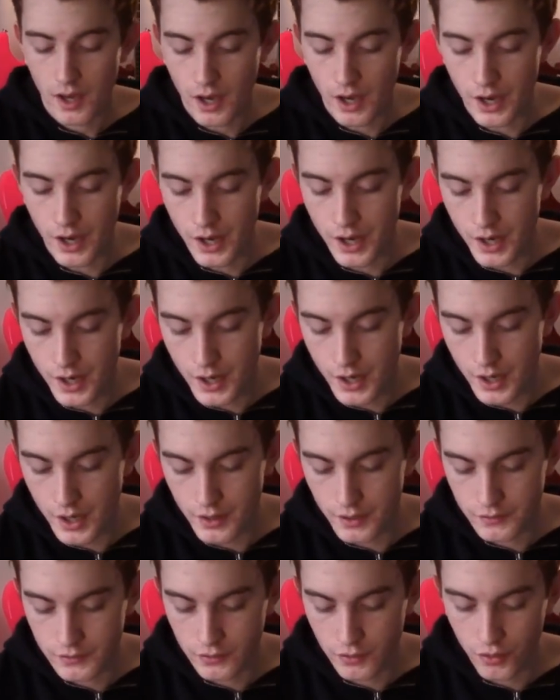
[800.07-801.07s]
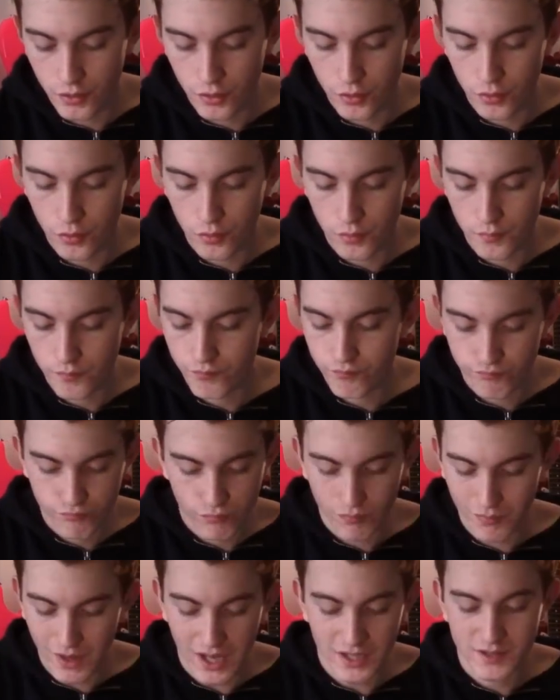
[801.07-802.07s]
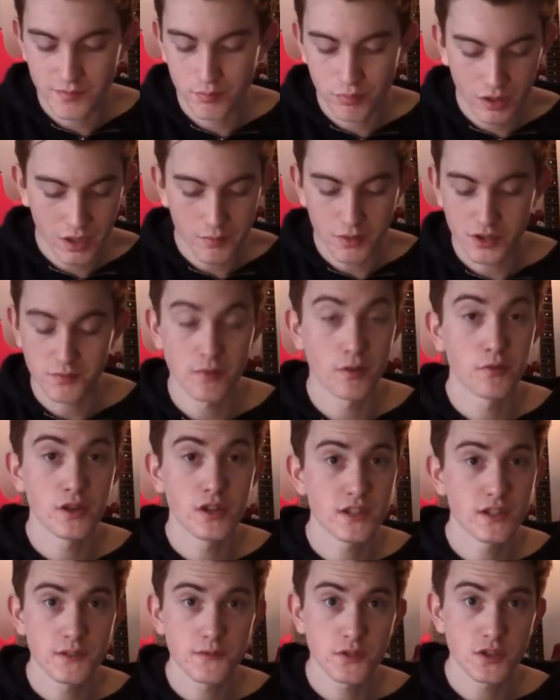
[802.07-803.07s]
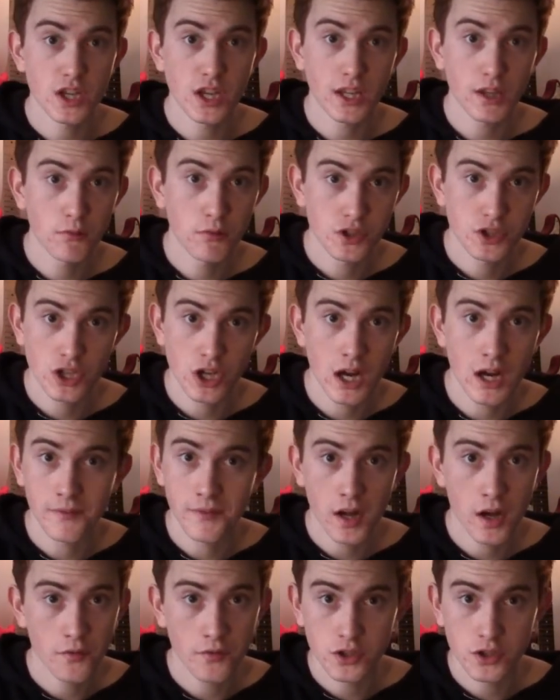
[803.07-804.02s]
So that's pretty much my reasons for sticking with Charvel.